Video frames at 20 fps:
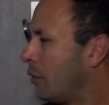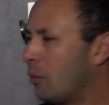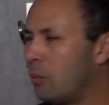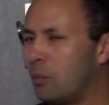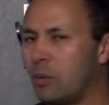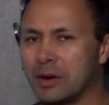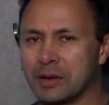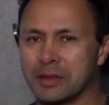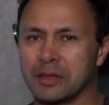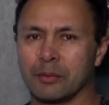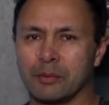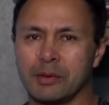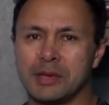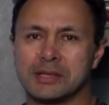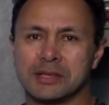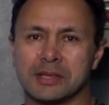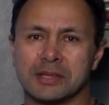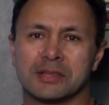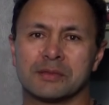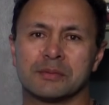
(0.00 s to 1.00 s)
one of the
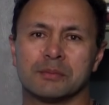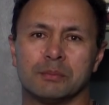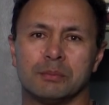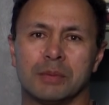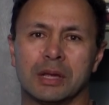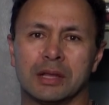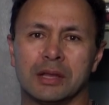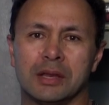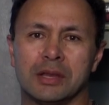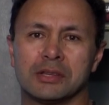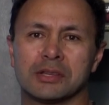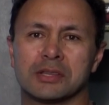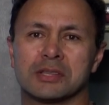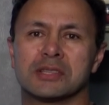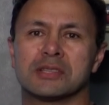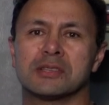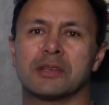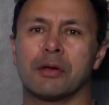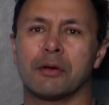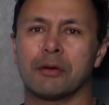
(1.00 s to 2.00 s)
reasons Melanesia is
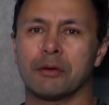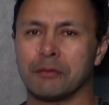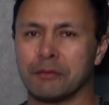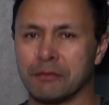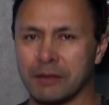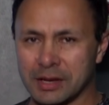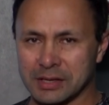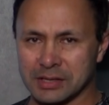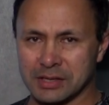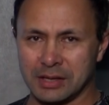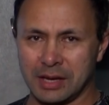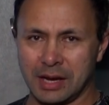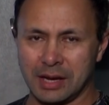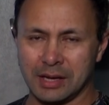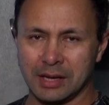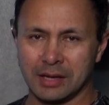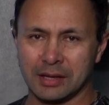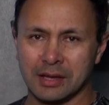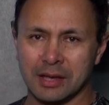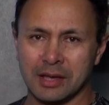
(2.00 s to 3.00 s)
so
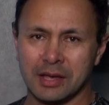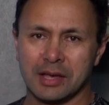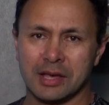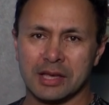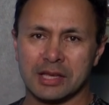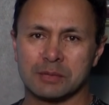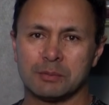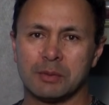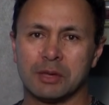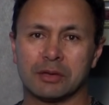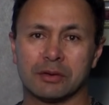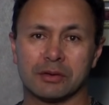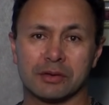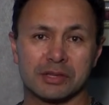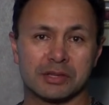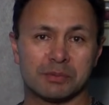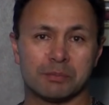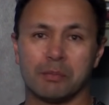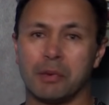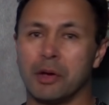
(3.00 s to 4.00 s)
fascinating is
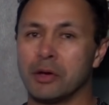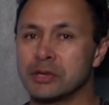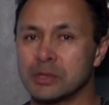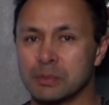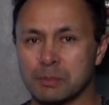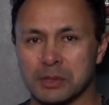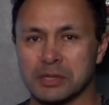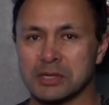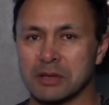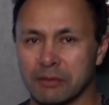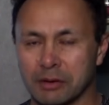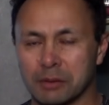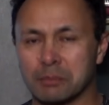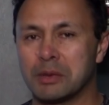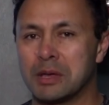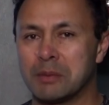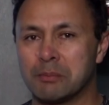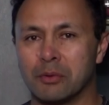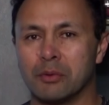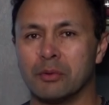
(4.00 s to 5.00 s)
because most Pacific
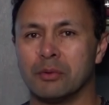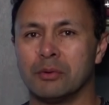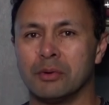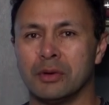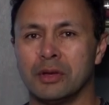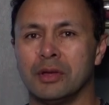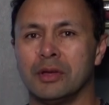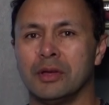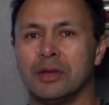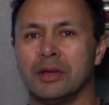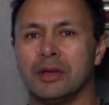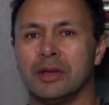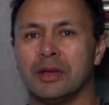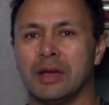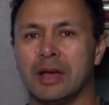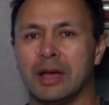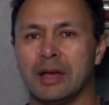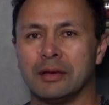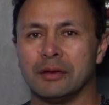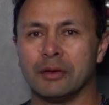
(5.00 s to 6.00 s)
people
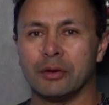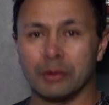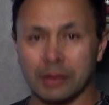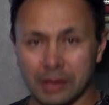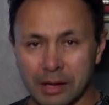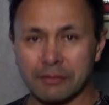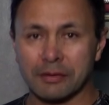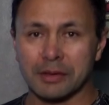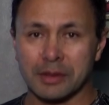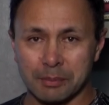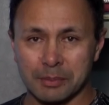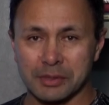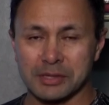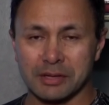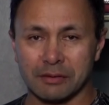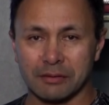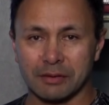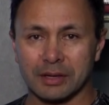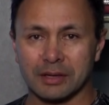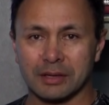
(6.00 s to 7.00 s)
who live in the
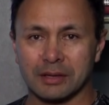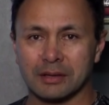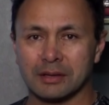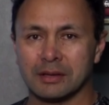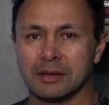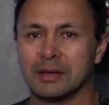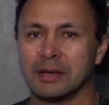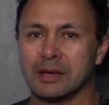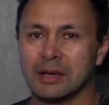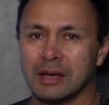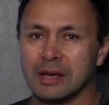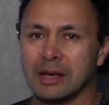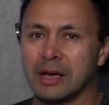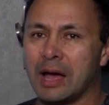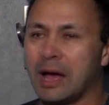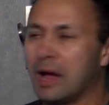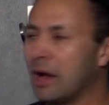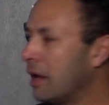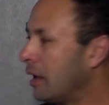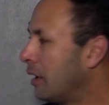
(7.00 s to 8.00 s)
Pacific
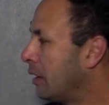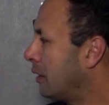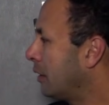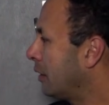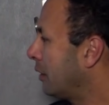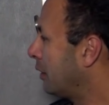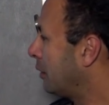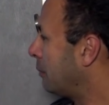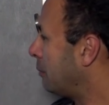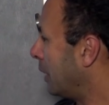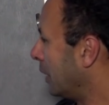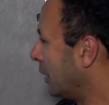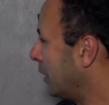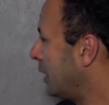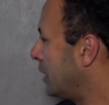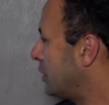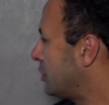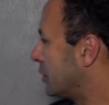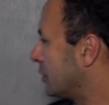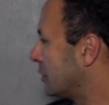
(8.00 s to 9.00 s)
are
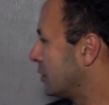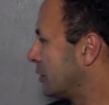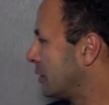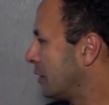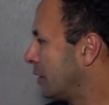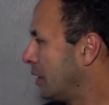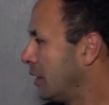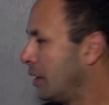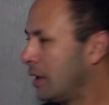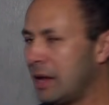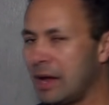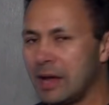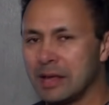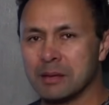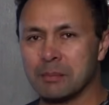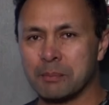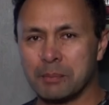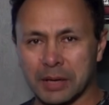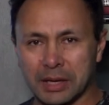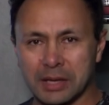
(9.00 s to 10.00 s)
Melanesians. And
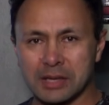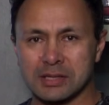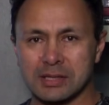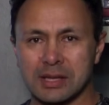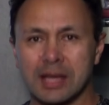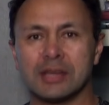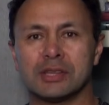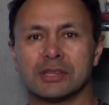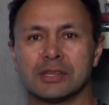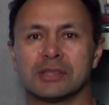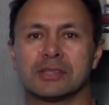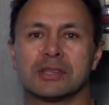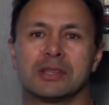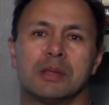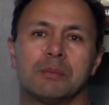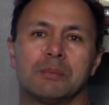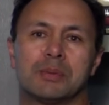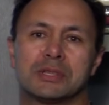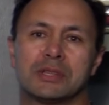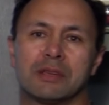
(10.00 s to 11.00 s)
the biggest nations in
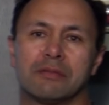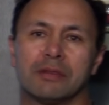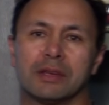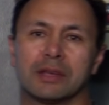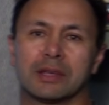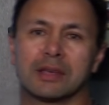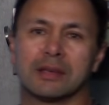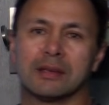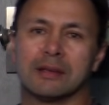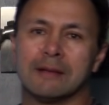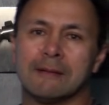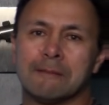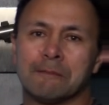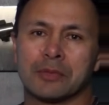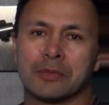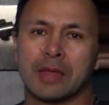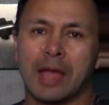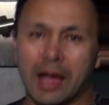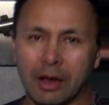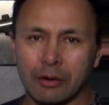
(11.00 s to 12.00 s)
the Pacific
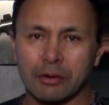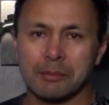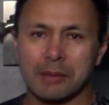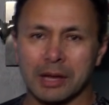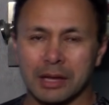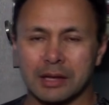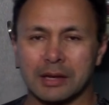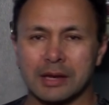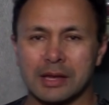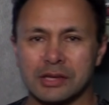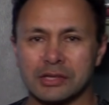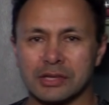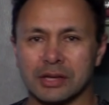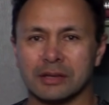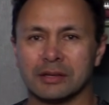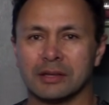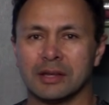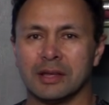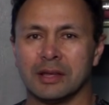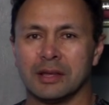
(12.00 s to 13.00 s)
are in
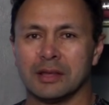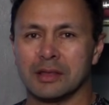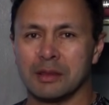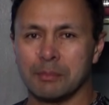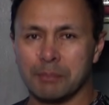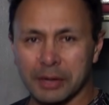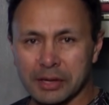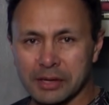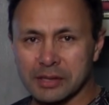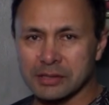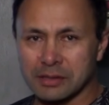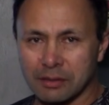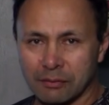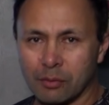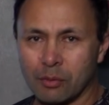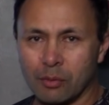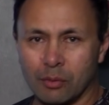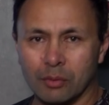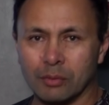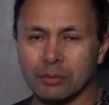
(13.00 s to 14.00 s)
Melanesia. The biggest of
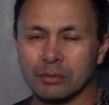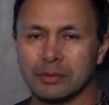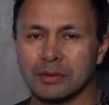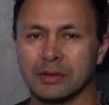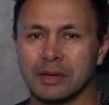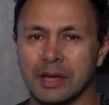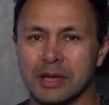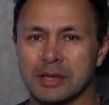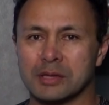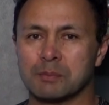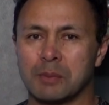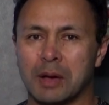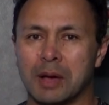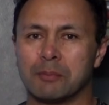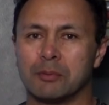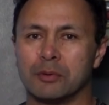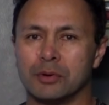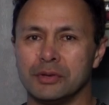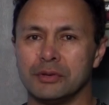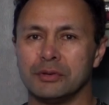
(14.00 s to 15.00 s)
all is
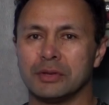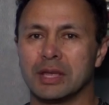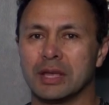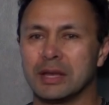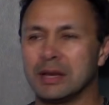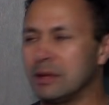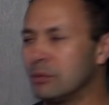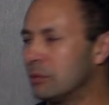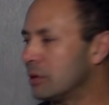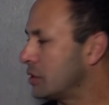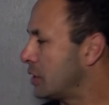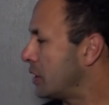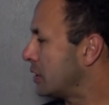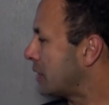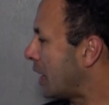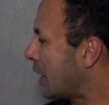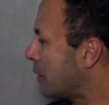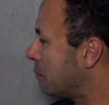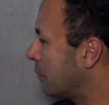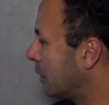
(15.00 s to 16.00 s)
Papua New Guinea, which
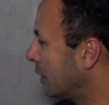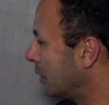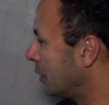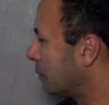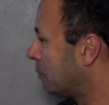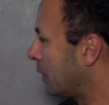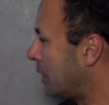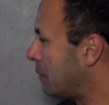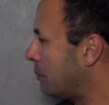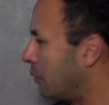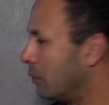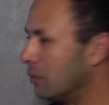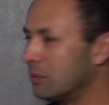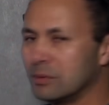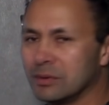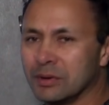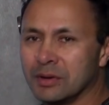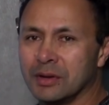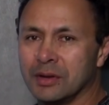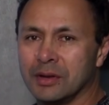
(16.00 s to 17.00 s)
has 8 million people.
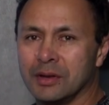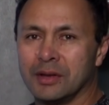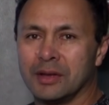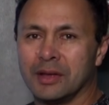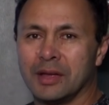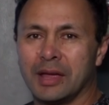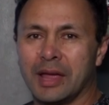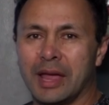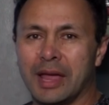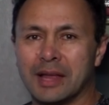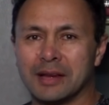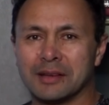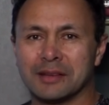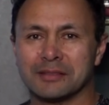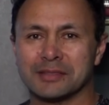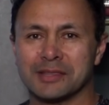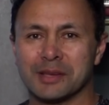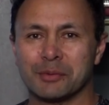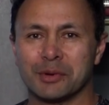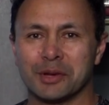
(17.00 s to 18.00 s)
And
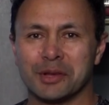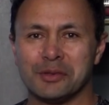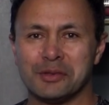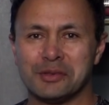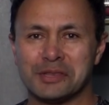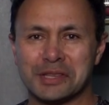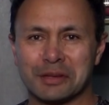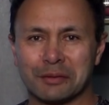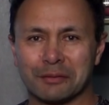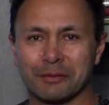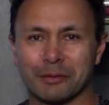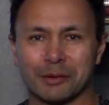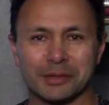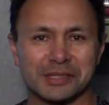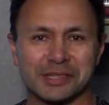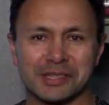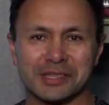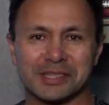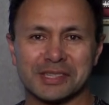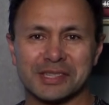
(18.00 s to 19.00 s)
if someone in New Zealand, for
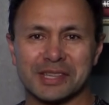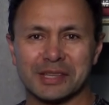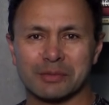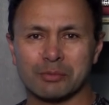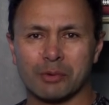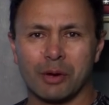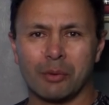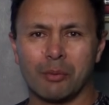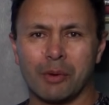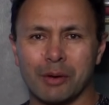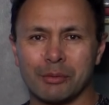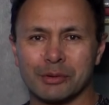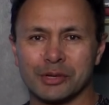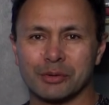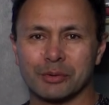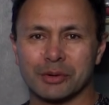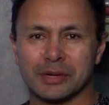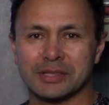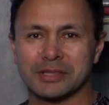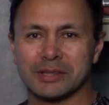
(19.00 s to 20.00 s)
instance, says, well, why would you want